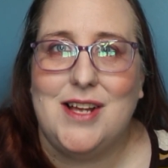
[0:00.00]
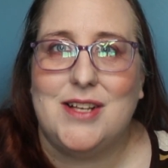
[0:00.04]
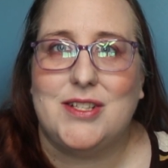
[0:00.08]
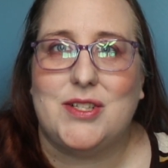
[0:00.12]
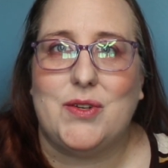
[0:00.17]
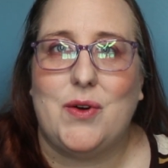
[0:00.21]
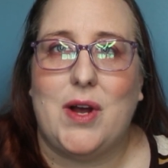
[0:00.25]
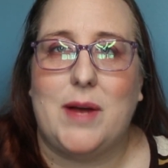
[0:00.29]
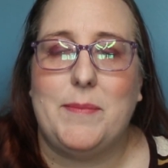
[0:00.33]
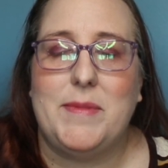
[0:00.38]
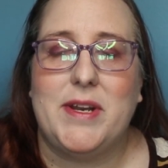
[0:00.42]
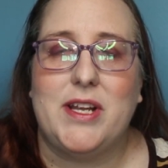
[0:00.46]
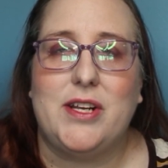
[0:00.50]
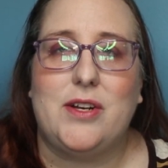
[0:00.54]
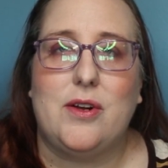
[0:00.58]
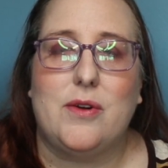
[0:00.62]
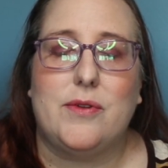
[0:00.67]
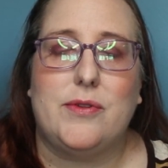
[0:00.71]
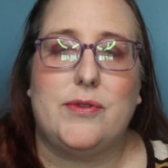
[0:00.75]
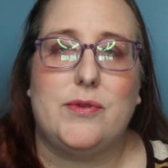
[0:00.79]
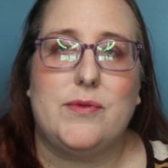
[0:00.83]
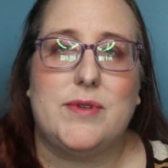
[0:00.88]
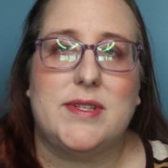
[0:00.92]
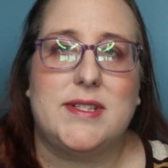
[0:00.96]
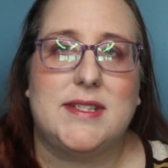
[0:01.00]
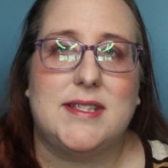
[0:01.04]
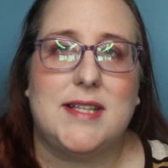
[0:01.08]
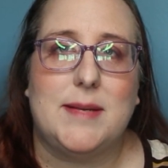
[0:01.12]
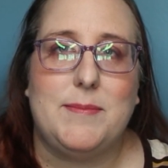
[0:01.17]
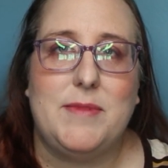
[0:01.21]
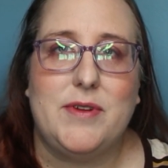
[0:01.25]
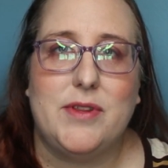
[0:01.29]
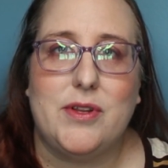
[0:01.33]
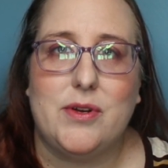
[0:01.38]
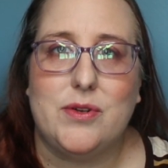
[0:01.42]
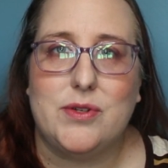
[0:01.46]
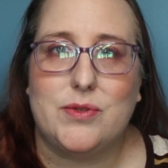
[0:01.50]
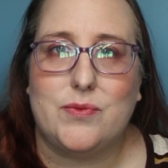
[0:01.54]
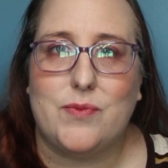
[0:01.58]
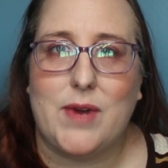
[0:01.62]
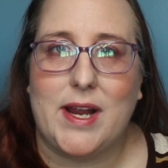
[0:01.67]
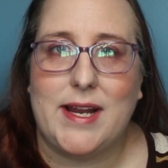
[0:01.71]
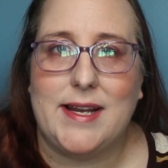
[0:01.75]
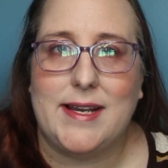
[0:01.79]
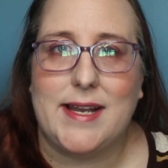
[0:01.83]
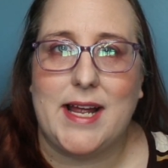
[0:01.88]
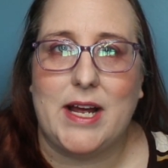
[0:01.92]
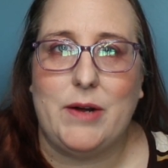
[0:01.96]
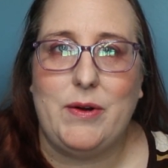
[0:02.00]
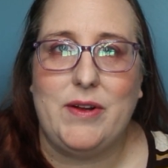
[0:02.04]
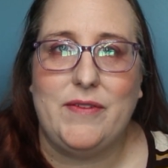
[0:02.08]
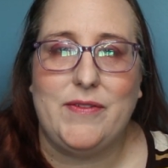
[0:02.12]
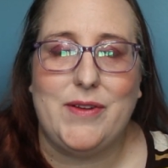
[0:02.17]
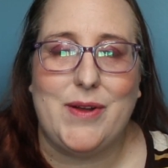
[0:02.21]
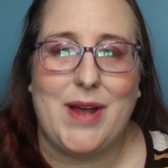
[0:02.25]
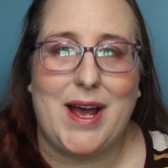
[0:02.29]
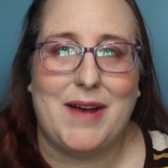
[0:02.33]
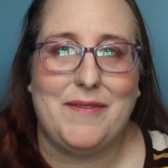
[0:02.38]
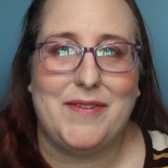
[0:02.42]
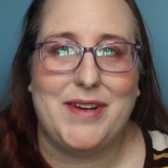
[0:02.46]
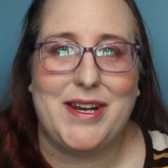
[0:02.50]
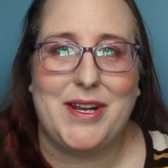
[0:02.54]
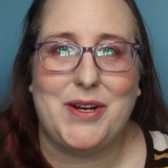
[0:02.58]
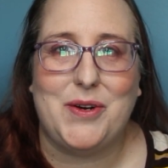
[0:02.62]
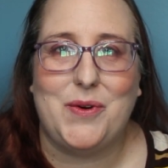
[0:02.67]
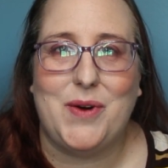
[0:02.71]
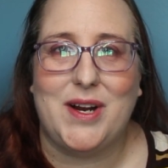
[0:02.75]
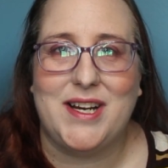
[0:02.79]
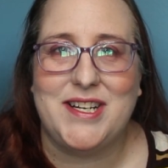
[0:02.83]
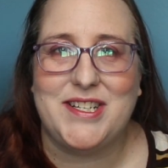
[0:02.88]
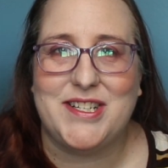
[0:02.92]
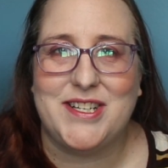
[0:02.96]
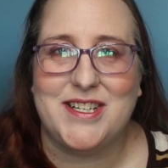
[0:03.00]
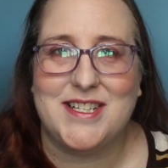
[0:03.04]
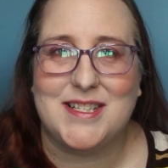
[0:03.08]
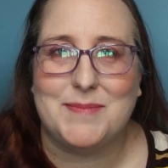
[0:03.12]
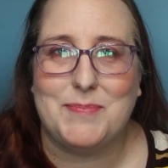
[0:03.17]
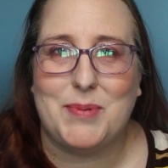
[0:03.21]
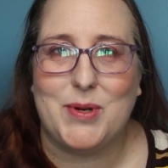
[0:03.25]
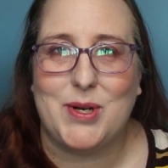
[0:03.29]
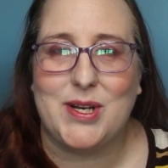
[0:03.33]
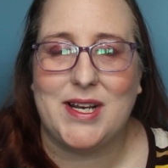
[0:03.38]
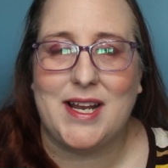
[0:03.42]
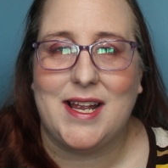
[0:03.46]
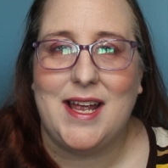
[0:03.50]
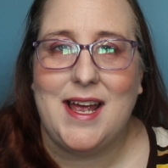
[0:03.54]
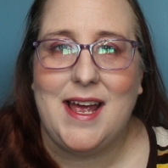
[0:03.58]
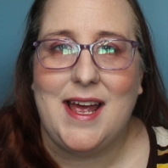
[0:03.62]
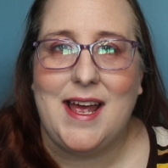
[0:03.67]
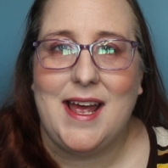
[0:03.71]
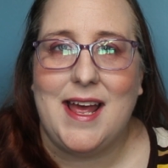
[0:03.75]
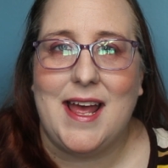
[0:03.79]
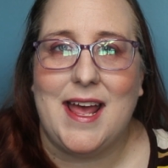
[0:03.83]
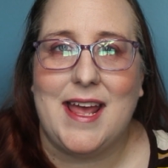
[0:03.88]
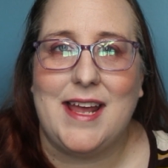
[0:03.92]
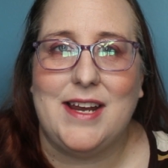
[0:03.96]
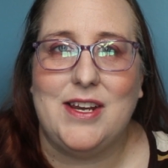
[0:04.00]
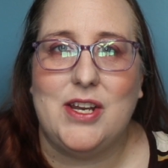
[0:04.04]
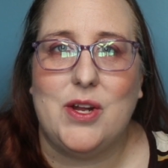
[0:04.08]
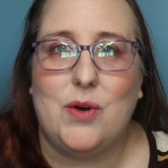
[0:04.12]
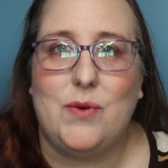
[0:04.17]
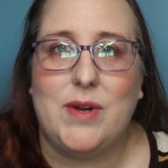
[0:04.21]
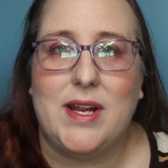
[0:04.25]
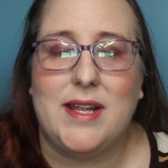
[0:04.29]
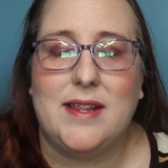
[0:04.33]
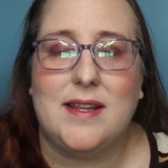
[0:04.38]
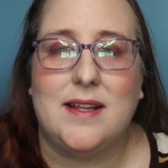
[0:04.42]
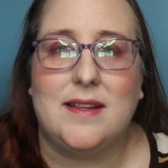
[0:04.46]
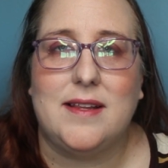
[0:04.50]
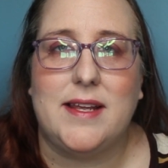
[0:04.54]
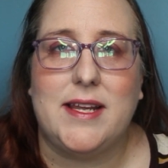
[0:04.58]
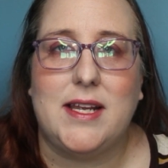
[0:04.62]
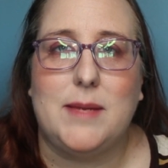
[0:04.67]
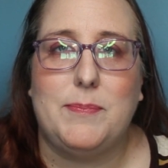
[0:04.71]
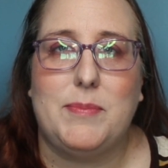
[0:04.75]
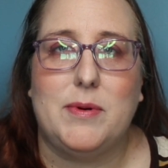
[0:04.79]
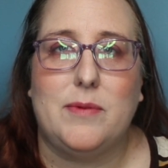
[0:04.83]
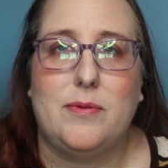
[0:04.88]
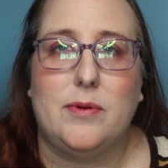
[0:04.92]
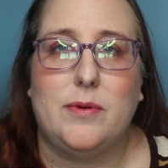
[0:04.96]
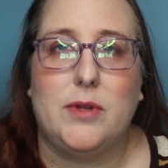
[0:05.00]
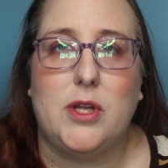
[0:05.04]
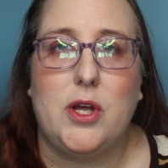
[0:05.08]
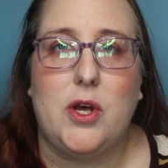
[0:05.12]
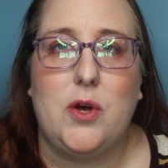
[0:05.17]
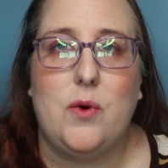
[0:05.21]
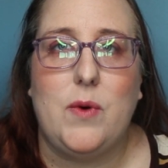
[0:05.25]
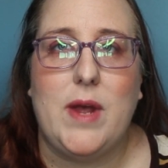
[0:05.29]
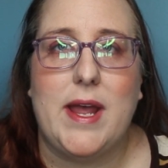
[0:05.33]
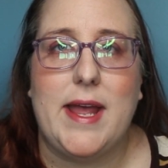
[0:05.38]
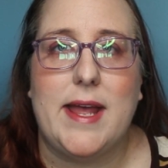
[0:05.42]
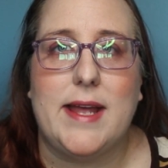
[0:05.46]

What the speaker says: So I'm going to go through some of those right now. If you have any questions, put a note in the link below.